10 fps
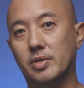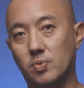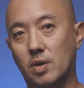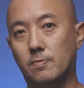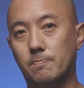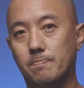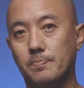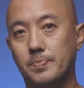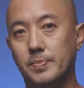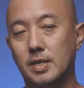as well.
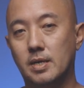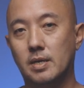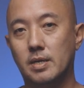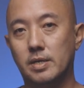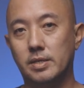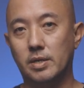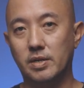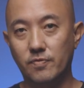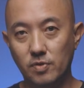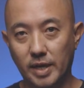
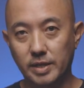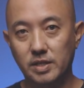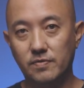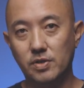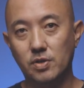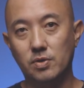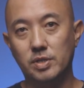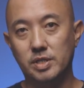If you like this video,